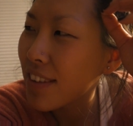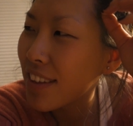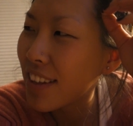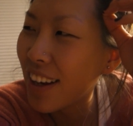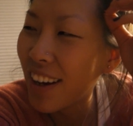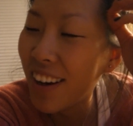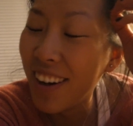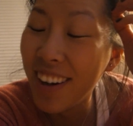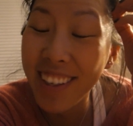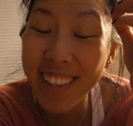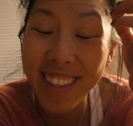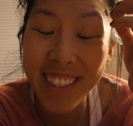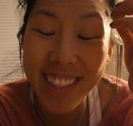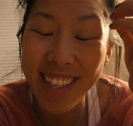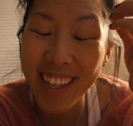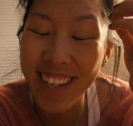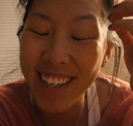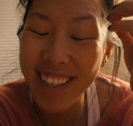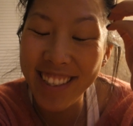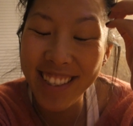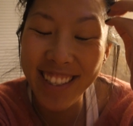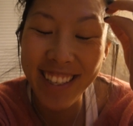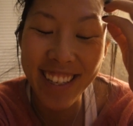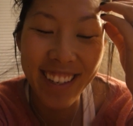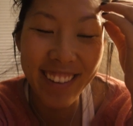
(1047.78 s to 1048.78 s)
No, it's
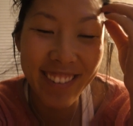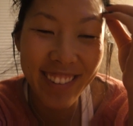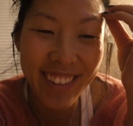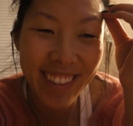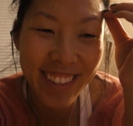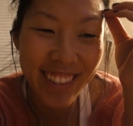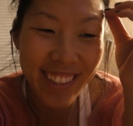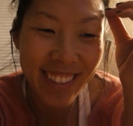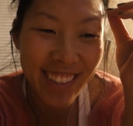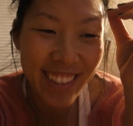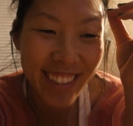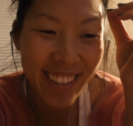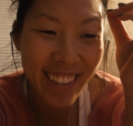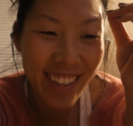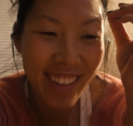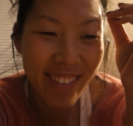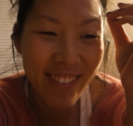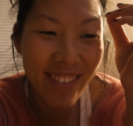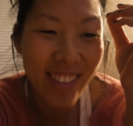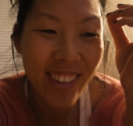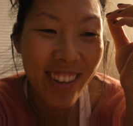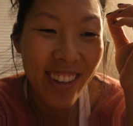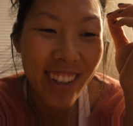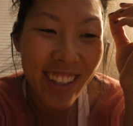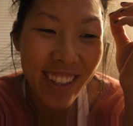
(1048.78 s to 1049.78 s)
not Samuel. Morgan
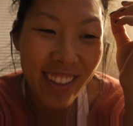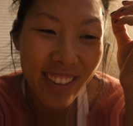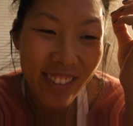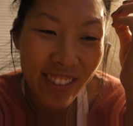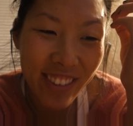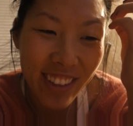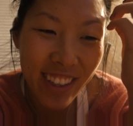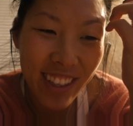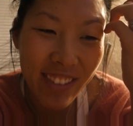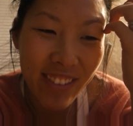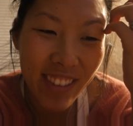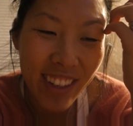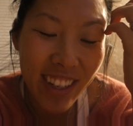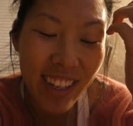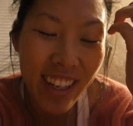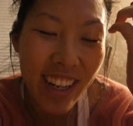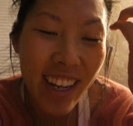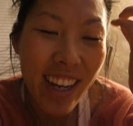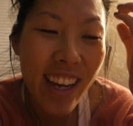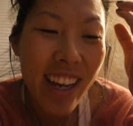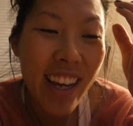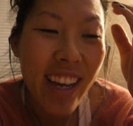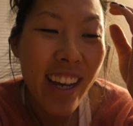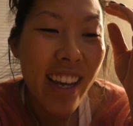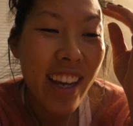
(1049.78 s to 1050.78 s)
Freeman. Morgan Freeman.
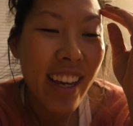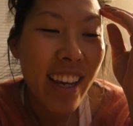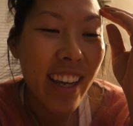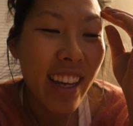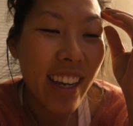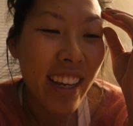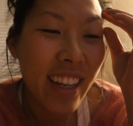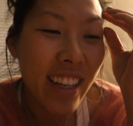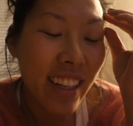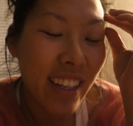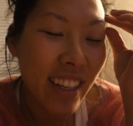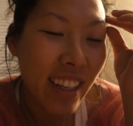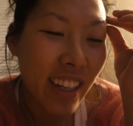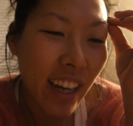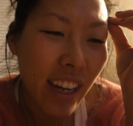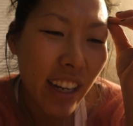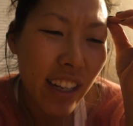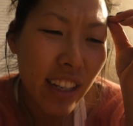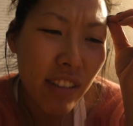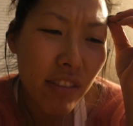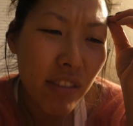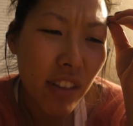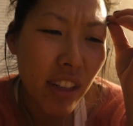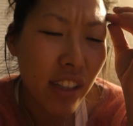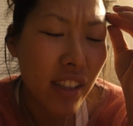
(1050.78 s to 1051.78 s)
In it, I
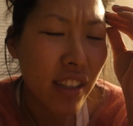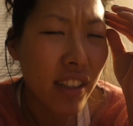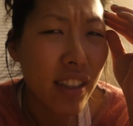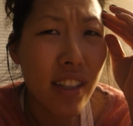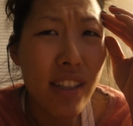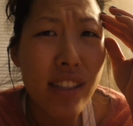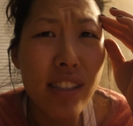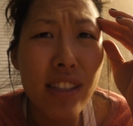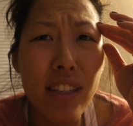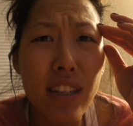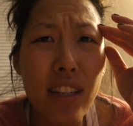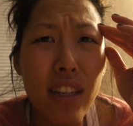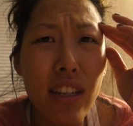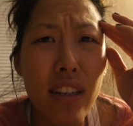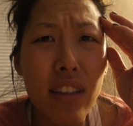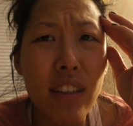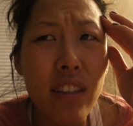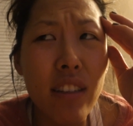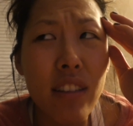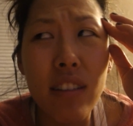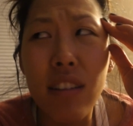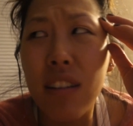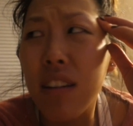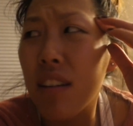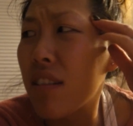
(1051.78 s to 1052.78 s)
didn't recognize any
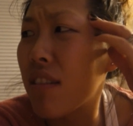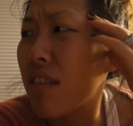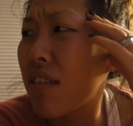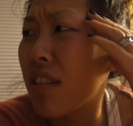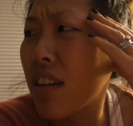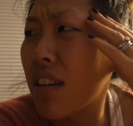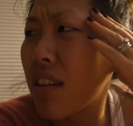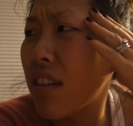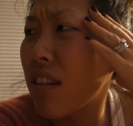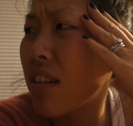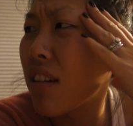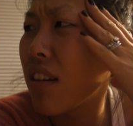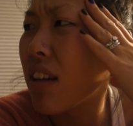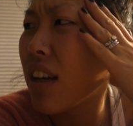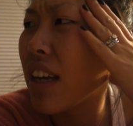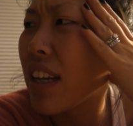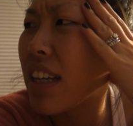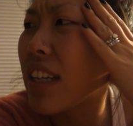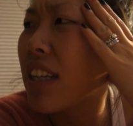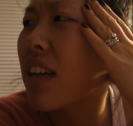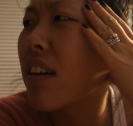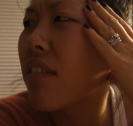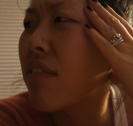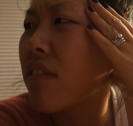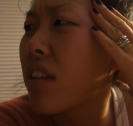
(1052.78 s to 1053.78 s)
other other
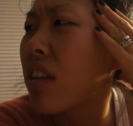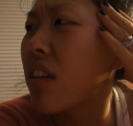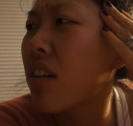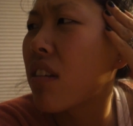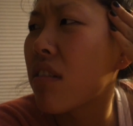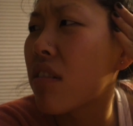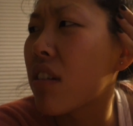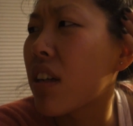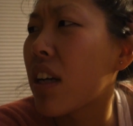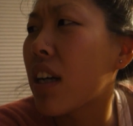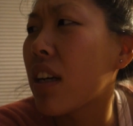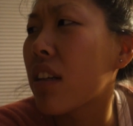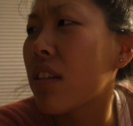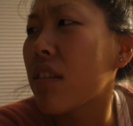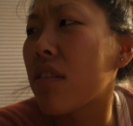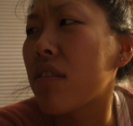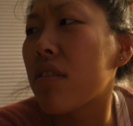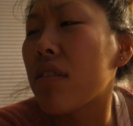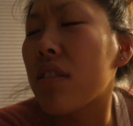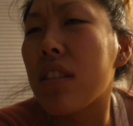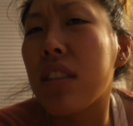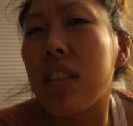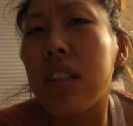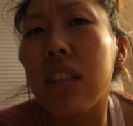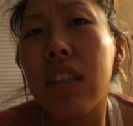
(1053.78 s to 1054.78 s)
any of the other
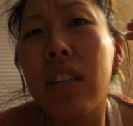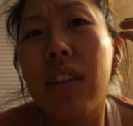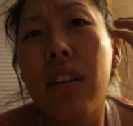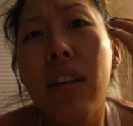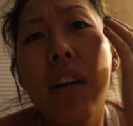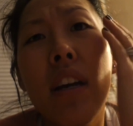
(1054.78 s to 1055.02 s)
actors in it.